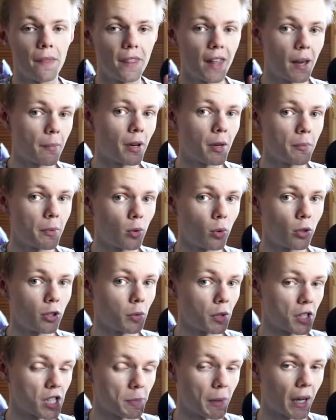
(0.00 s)
That might be what
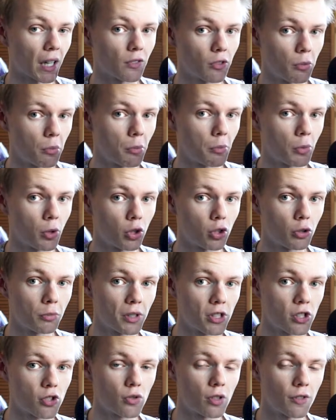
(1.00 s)
you expect from a murder
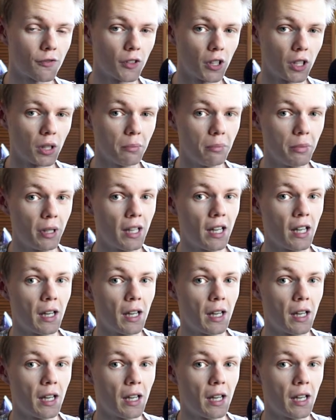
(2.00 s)
mystery film,